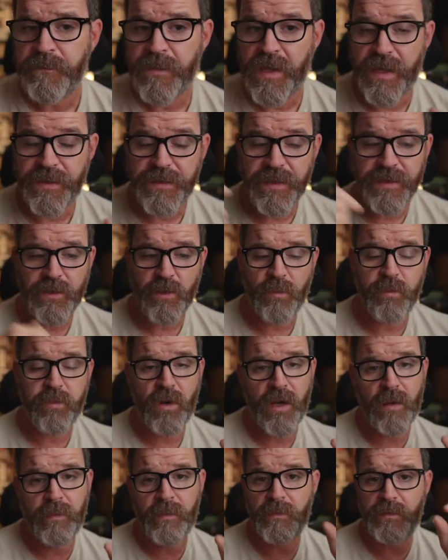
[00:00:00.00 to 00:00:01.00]
I think they're
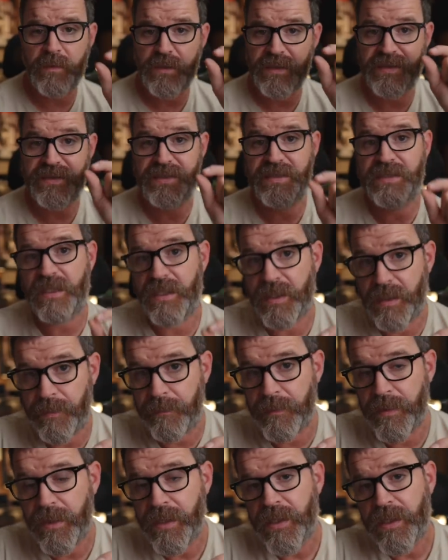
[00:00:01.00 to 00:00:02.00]
probably
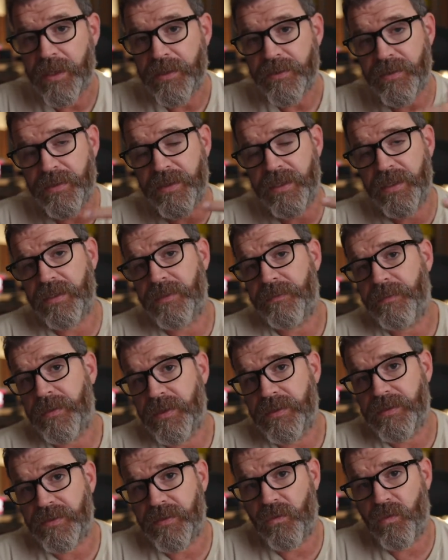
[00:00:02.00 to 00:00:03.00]
slim. So I think it
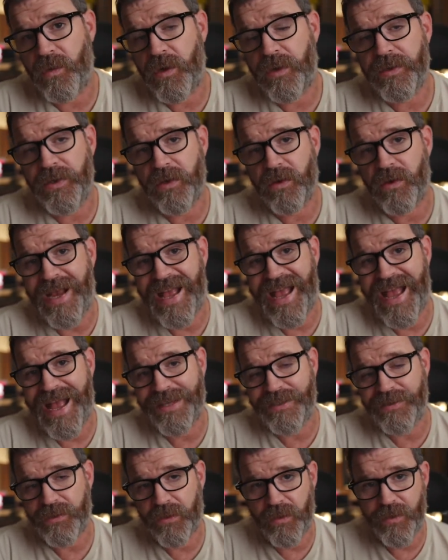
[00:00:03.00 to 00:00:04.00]
depends on where you're
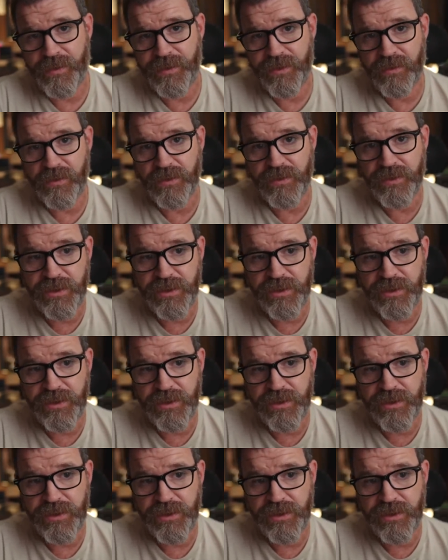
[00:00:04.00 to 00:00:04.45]
at on your